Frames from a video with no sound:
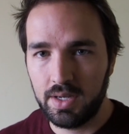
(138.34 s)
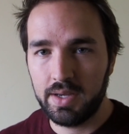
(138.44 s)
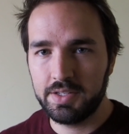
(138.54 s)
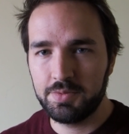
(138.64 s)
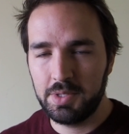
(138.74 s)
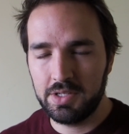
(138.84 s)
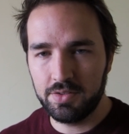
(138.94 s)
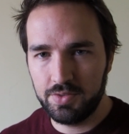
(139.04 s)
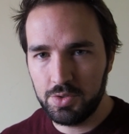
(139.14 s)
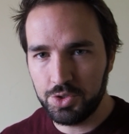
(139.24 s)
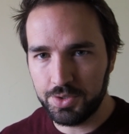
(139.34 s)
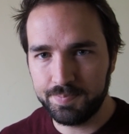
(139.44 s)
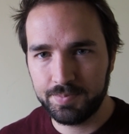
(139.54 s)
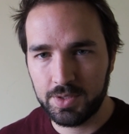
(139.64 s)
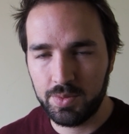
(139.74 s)
Hi, it's me in the
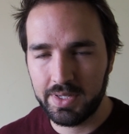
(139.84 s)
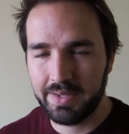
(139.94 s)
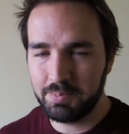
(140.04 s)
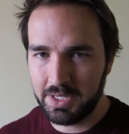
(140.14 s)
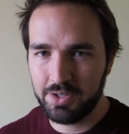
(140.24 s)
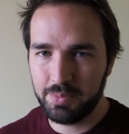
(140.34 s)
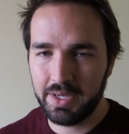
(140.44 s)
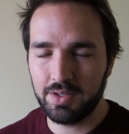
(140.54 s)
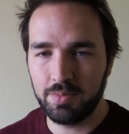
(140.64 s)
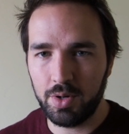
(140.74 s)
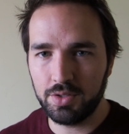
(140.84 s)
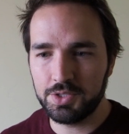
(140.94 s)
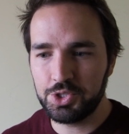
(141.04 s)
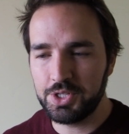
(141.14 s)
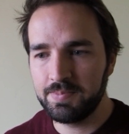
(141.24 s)
future. Well, I'm here to make an
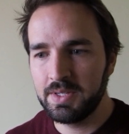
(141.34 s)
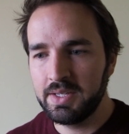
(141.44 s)
apology.